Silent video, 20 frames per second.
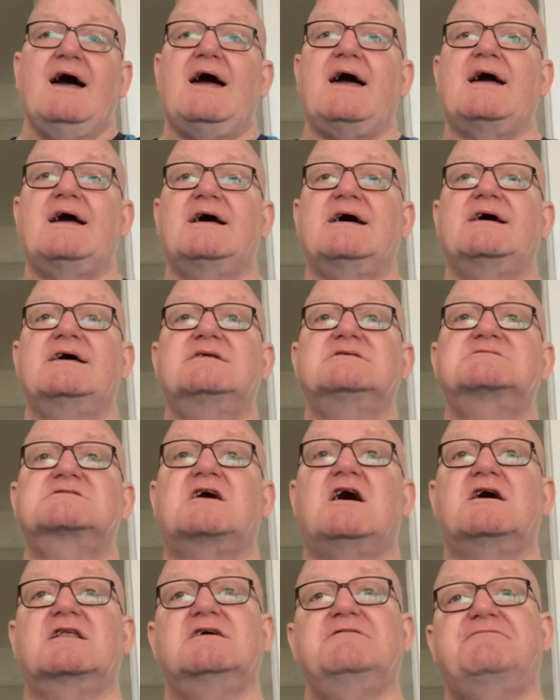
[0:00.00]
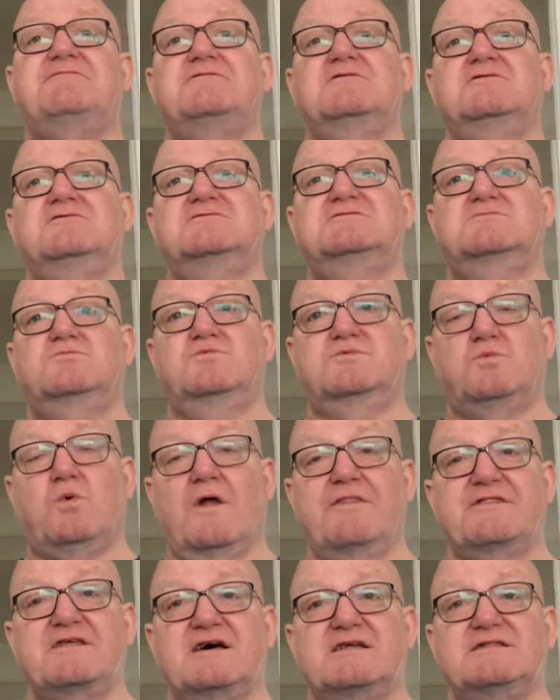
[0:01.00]
And Cardiff, who
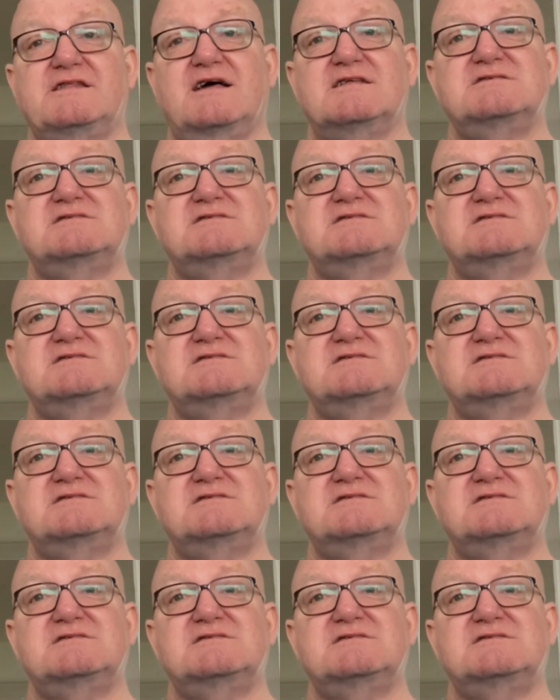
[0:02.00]
won that